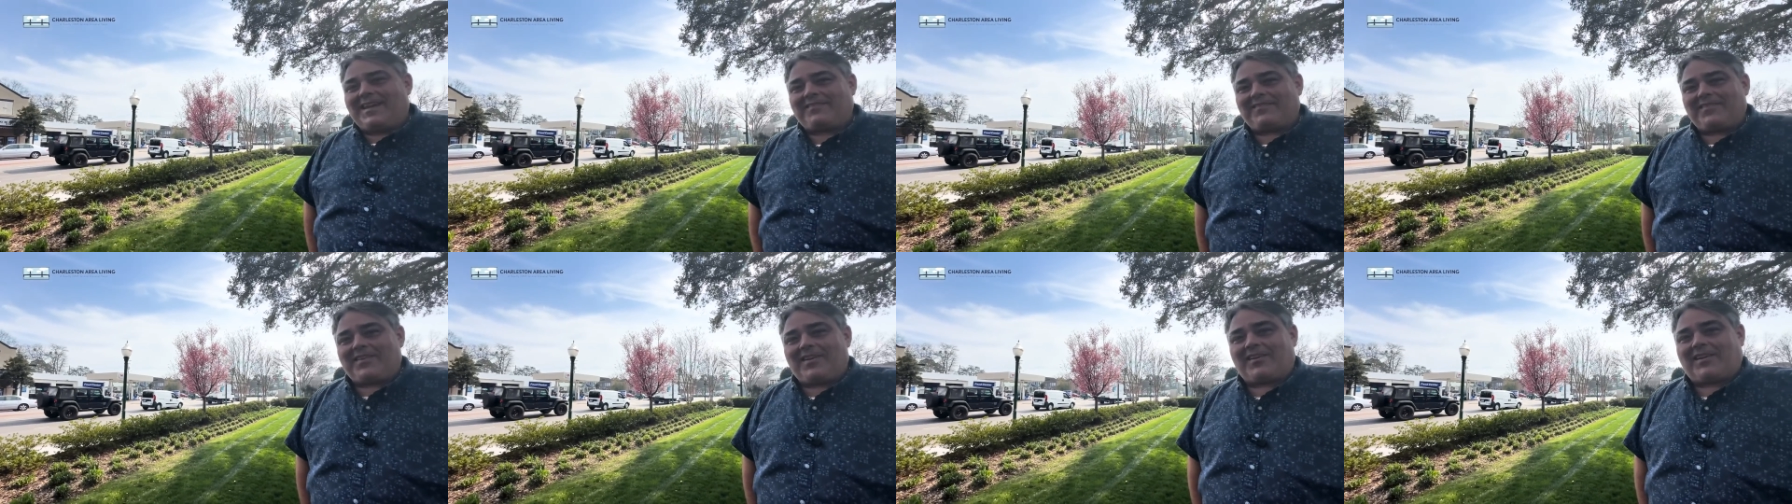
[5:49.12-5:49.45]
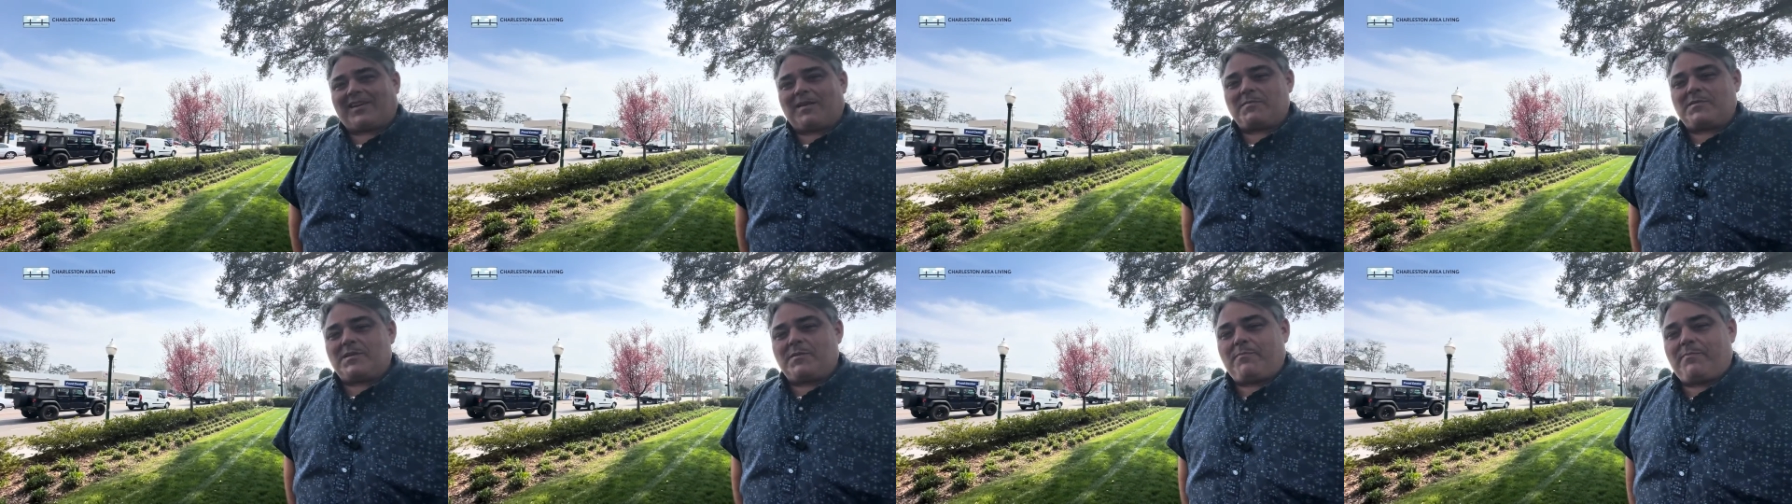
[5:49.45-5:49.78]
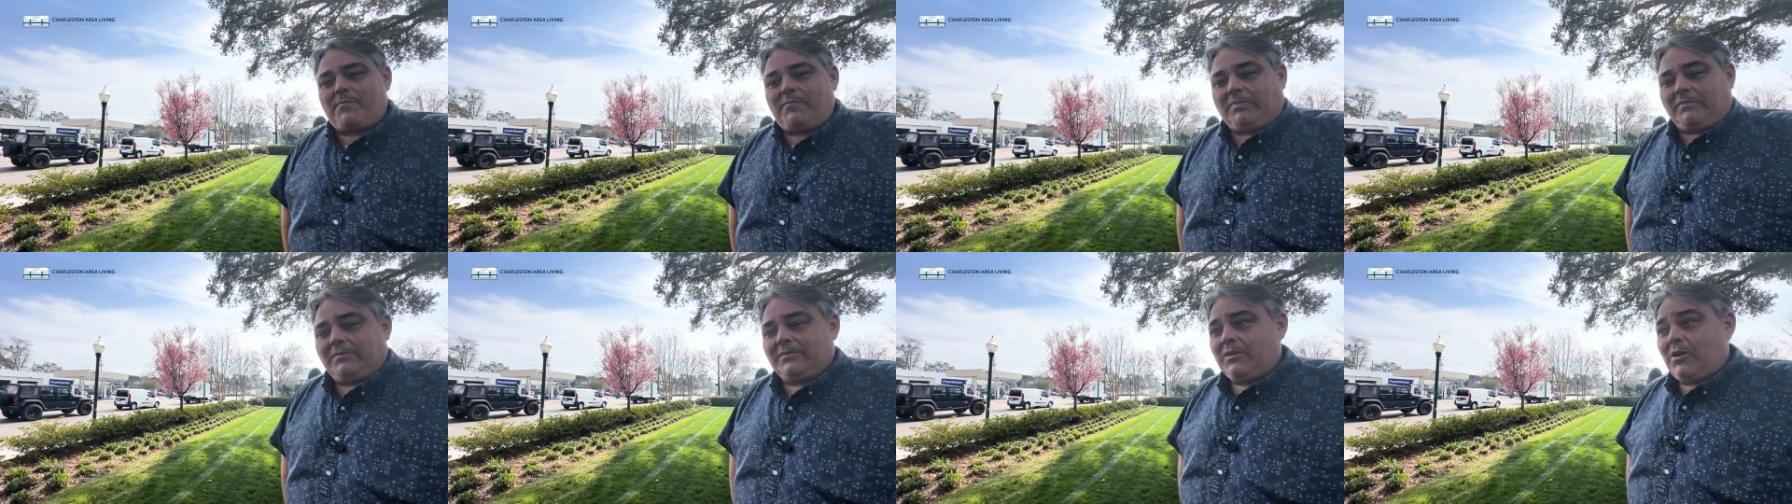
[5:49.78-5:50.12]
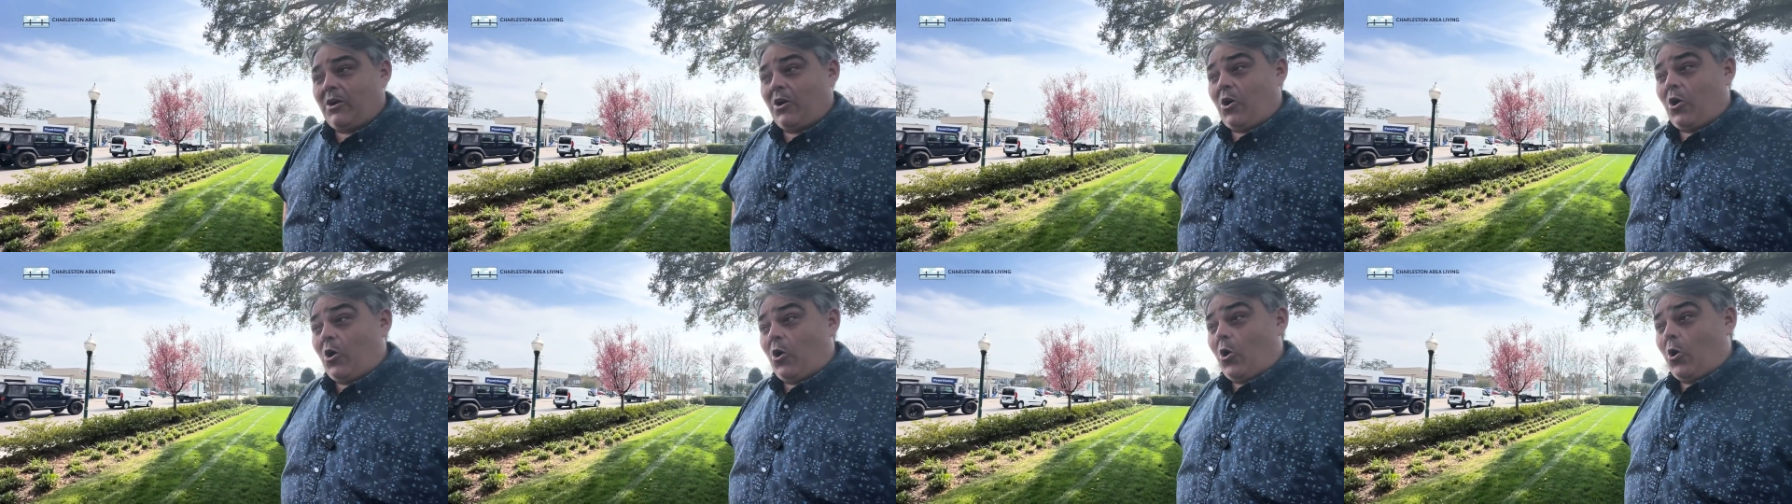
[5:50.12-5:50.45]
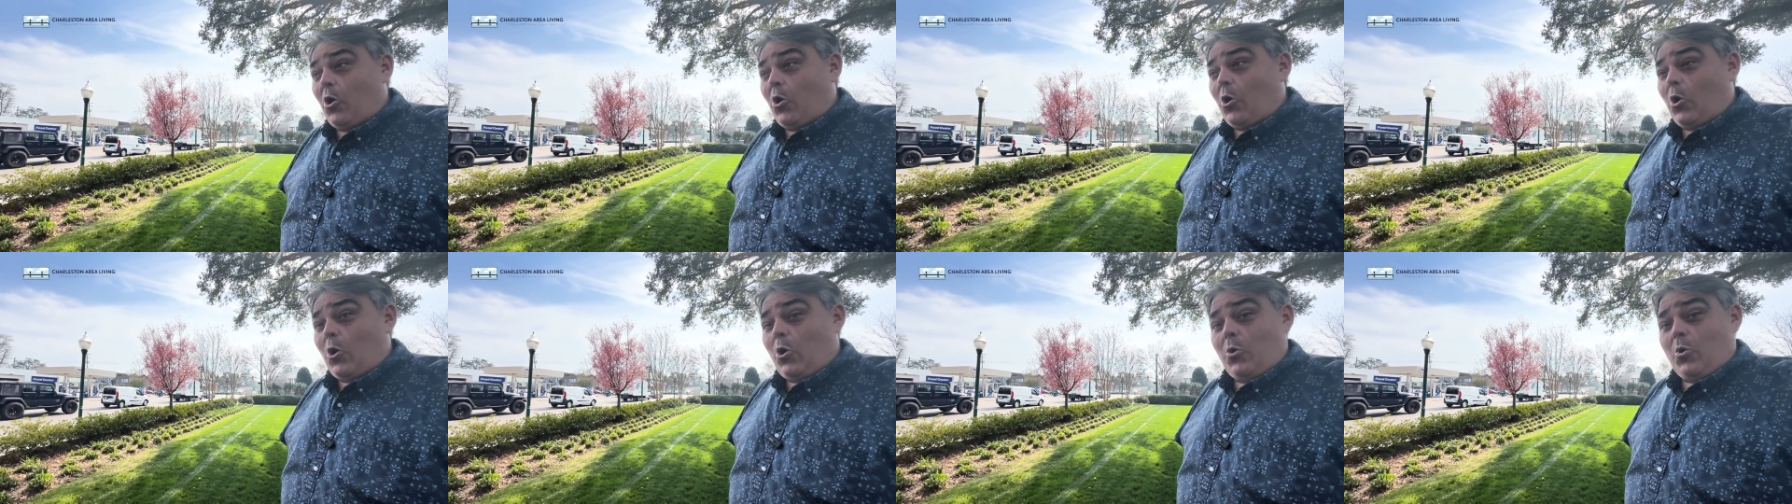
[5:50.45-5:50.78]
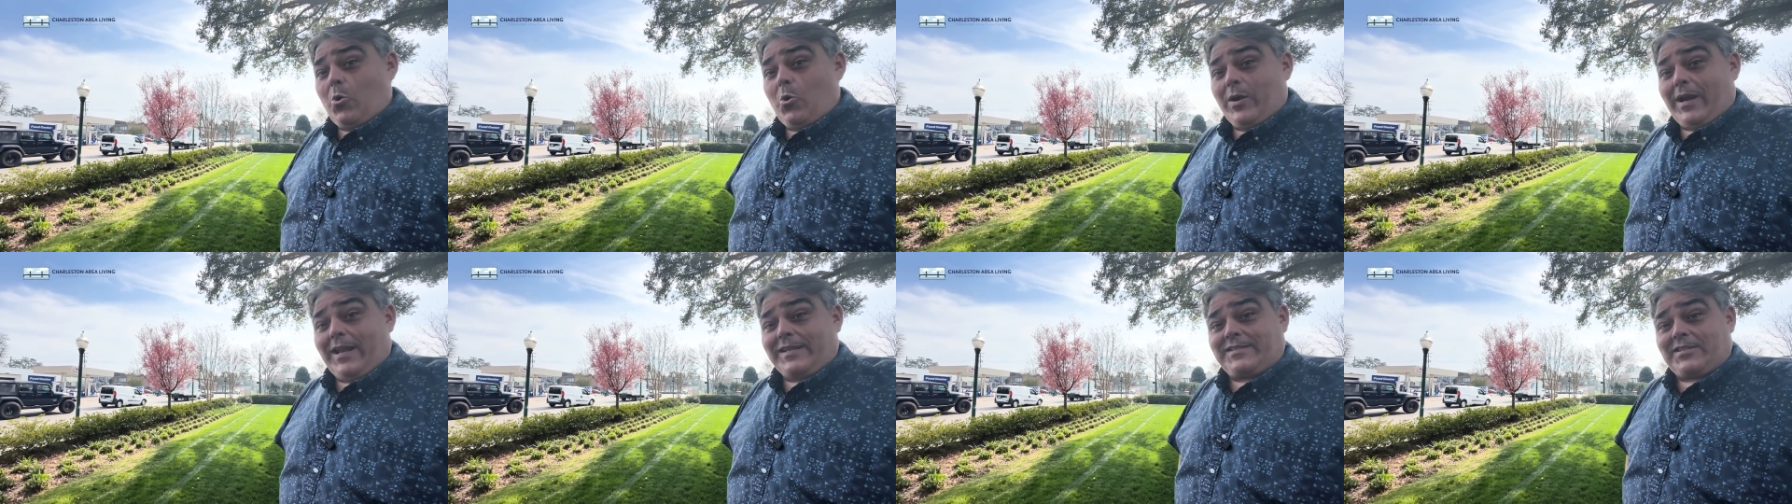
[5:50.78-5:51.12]
Yep, here comes the.
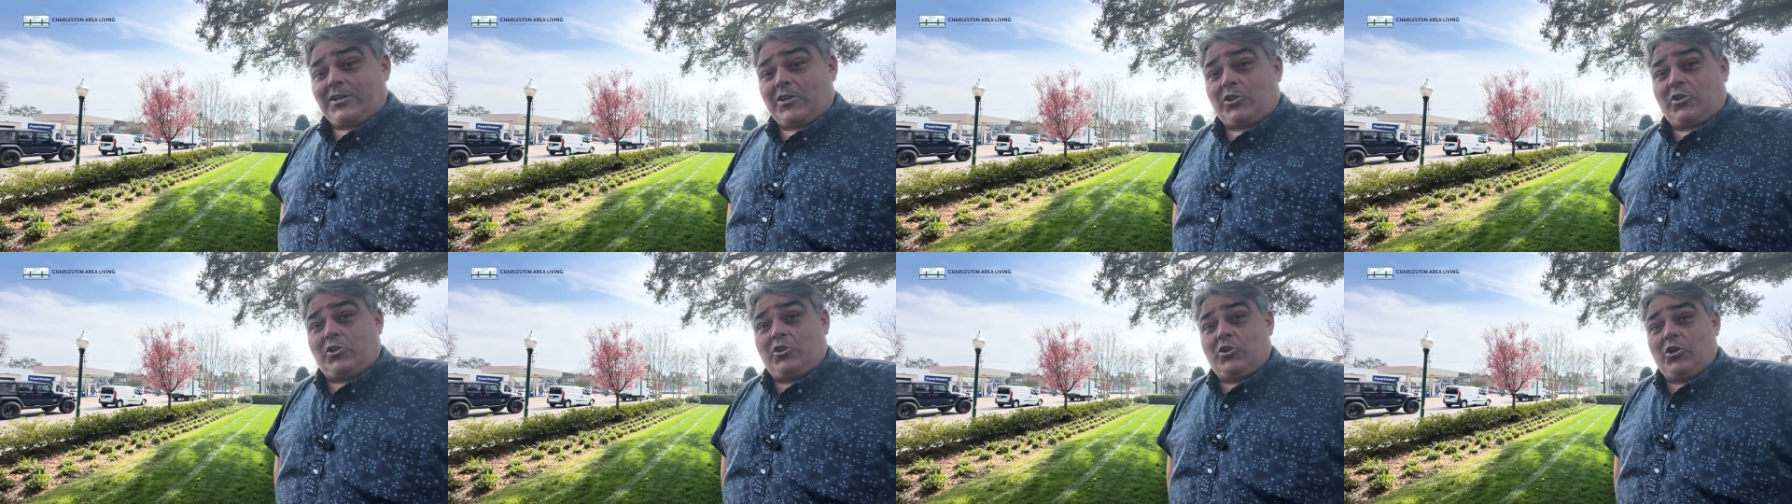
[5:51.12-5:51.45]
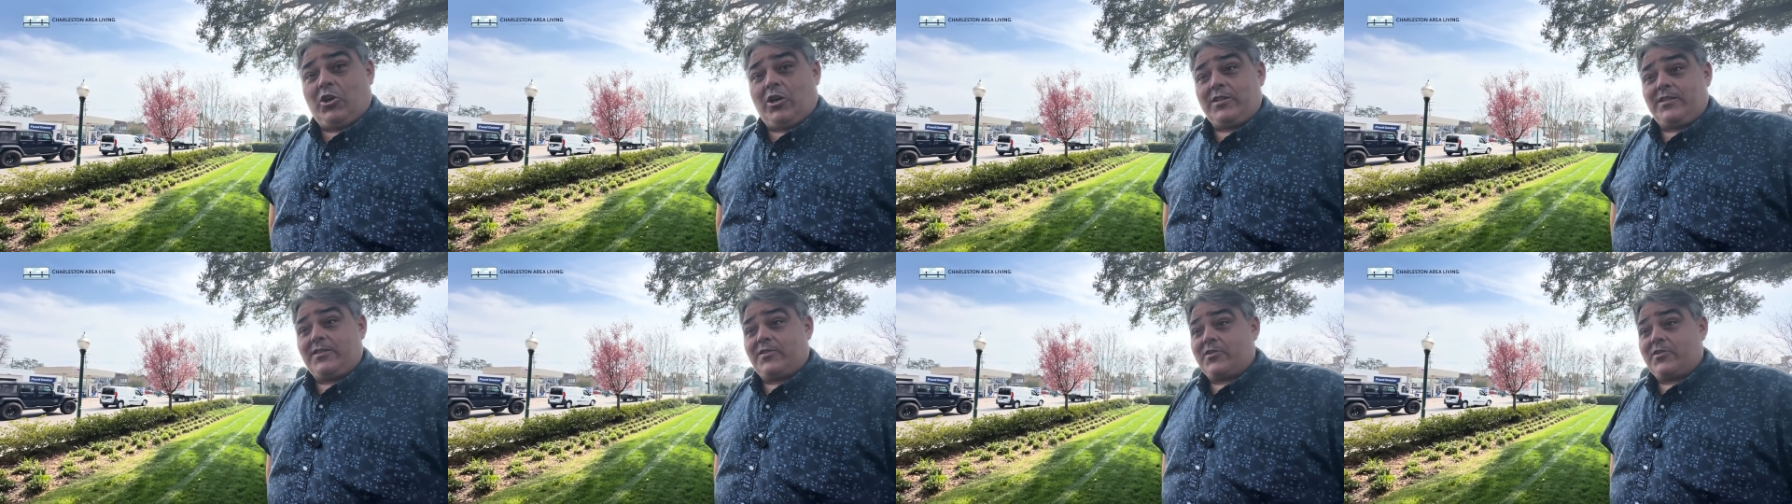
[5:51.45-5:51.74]
Oh, that's a good.